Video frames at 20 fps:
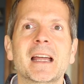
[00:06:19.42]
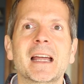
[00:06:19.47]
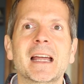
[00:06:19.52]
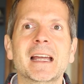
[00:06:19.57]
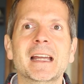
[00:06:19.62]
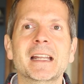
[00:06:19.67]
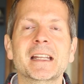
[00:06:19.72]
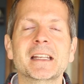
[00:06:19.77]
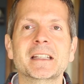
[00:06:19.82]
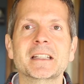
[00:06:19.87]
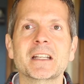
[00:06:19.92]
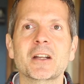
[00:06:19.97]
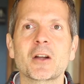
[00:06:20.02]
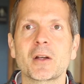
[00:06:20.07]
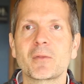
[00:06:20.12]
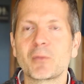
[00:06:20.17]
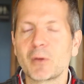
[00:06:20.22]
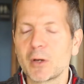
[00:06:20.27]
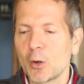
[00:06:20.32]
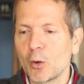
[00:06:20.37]
And, you know,
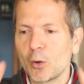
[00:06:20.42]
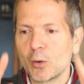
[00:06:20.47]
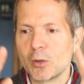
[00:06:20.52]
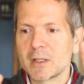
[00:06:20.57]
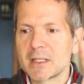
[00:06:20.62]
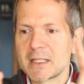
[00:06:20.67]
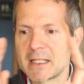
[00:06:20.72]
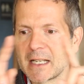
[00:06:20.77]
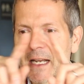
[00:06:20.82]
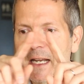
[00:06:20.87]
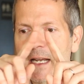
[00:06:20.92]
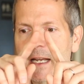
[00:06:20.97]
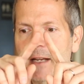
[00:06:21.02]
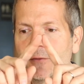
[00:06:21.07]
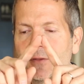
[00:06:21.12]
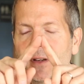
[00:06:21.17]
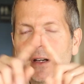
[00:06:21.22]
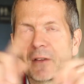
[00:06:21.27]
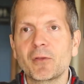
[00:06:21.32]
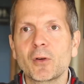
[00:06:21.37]
if we all stay
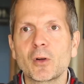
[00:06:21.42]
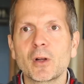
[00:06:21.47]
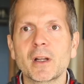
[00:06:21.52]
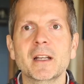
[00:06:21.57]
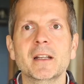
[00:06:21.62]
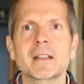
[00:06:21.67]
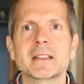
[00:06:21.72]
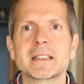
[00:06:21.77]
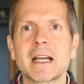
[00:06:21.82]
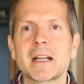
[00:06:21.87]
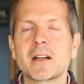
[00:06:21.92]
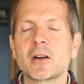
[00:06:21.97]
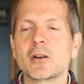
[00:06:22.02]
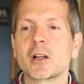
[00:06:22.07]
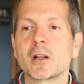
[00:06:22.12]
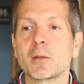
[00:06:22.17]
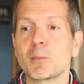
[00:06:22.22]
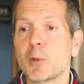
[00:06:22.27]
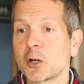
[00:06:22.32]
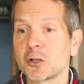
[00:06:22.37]
fearful inside our
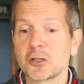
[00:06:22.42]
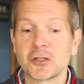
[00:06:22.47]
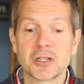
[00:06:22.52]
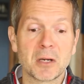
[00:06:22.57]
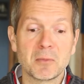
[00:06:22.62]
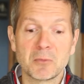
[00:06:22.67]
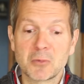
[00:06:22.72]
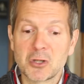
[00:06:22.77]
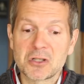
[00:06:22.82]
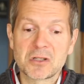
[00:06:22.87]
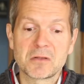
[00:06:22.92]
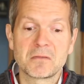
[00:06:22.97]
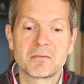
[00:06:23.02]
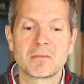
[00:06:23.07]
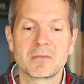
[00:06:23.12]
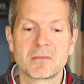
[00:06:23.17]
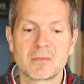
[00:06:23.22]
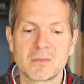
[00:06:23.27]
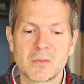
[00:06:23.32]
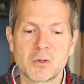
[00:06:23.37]
little boxes, I'm just
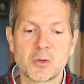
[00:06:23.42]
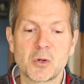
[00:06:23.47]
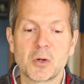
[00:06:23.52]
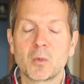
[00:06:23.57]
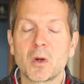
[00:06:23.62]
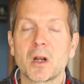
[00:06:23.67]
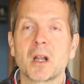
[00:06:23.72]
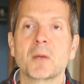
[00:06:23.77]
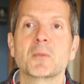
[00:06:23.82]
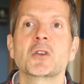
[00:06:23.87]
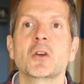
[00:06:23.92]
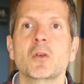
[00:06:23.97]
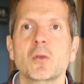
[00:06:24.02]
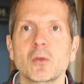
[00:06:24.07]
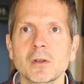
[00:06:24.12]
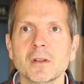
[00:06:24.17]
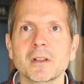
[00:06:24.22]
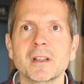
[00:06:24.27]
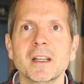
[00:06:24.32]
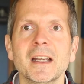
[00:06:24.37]
doing what I'm
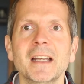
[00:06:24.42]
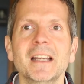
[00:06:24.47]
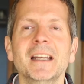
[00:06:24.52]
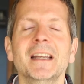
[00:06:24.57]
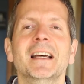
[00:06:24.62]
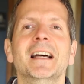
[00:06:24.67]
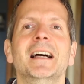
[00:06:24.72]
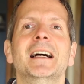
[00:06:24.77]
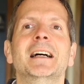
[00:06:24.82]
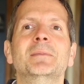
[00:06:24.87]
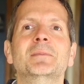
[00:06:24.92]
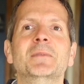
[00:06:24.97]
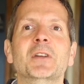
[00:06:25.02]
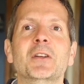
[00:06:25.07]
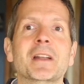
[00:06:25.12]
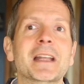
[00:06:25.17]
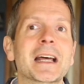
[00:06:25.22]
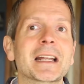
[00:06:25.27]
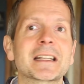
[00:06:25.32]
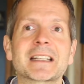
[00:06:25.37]
told, you
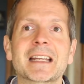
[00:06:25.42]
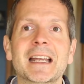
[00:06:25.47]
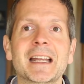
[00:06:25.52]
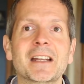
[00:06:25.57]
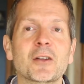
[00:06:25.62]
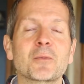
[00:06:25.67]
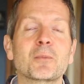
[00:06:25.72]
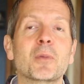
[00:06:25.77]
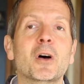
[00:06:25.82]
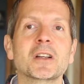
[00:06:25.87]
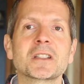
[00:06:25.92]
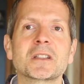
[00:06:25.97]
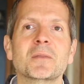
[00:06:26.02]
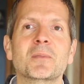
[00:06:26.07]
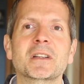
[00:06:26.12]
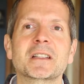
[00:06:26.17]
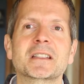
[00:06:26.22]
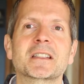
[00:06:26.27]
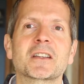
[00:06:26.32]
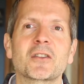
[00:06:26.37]
know, that cannot
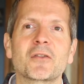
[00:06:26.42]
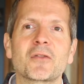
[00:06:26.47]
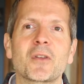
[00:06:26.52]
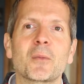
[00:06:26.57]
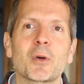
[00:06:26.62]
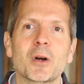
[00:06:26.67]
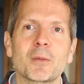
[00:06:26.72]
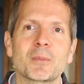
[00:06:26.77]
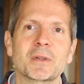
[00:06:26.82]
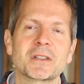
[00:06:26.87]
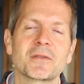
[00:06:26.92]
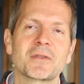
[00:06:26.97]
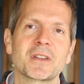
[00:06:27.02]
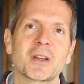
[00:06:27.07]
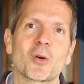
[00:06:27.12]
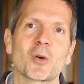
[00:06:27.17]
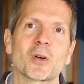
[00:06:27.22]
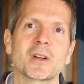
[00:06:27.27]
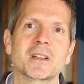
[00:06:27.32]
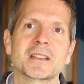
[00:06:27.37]
possibly serve the purpose of the
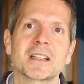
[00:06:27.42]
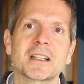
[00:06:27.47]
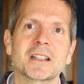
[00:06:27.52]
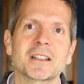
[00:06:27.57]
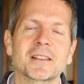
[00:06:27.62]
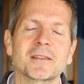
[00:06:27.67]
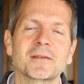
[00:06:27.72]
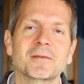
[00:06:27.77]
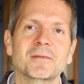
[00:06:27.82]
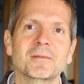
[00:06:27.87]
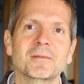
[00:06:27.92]
organization.